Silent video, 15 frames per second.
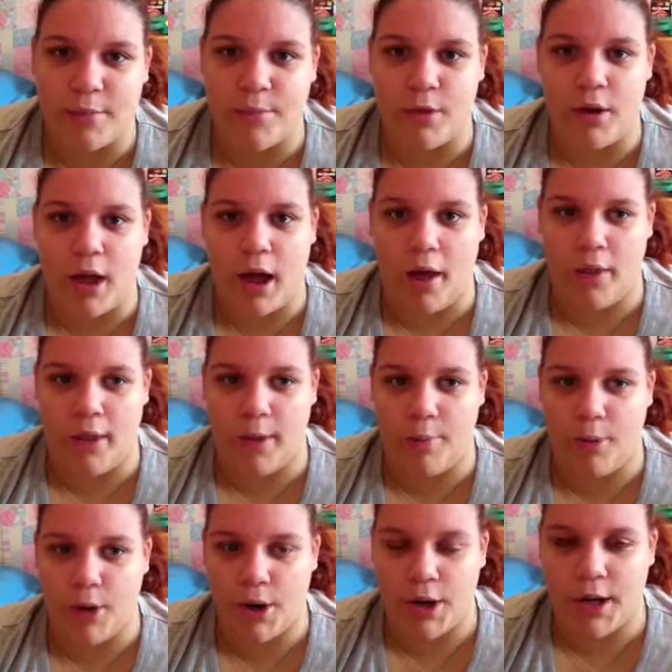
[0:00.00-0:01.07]
but at that
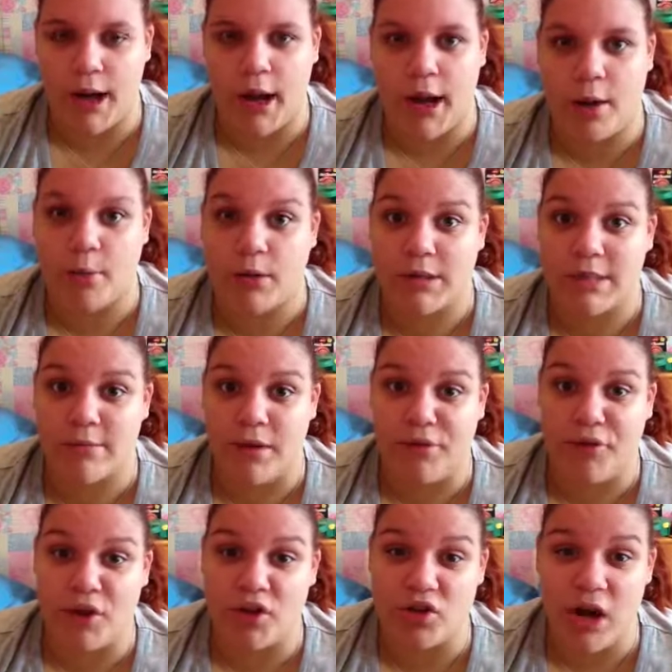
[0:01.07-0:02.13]
point I was in my
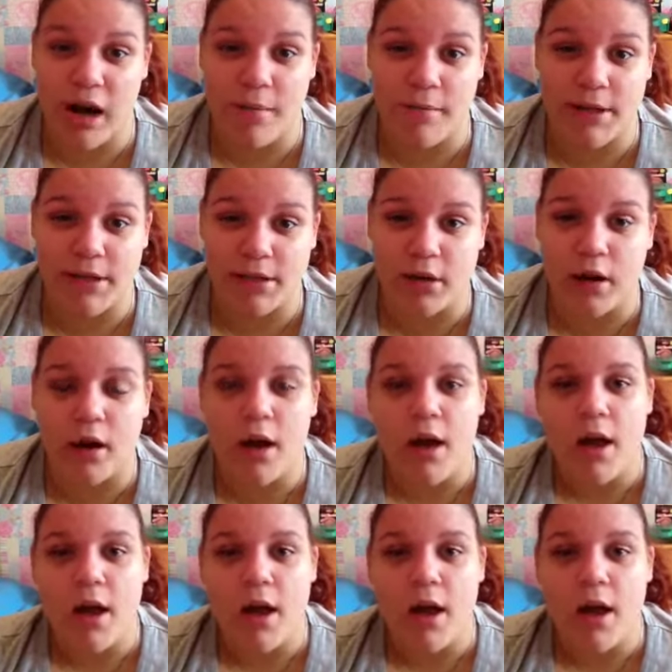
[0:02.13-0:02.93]
first trimester,